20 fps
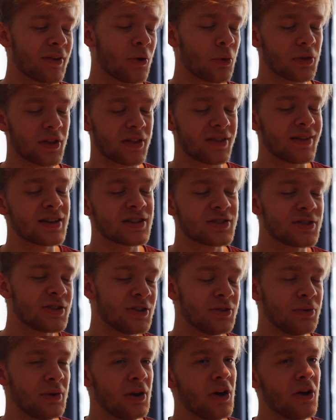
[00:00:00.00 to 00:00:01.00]
all the things
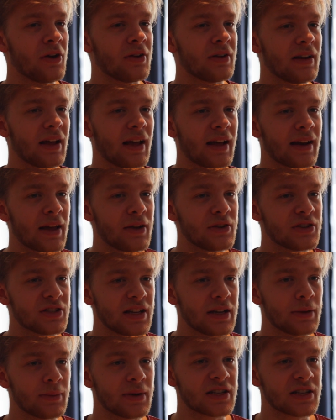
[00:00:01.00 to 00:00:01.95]
you learn at AUC,